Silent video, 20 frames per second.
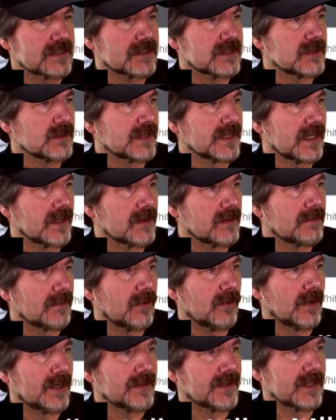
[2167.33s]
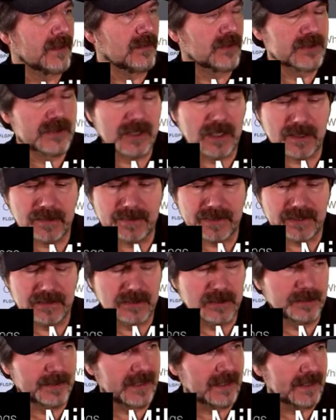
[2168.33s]
another point that we'll talk about a little
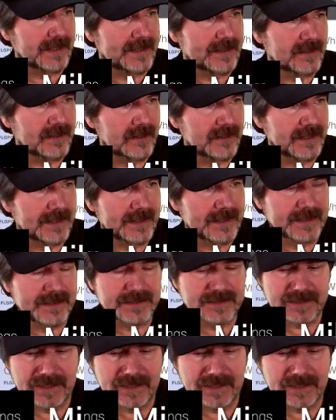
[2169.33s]
bit later is,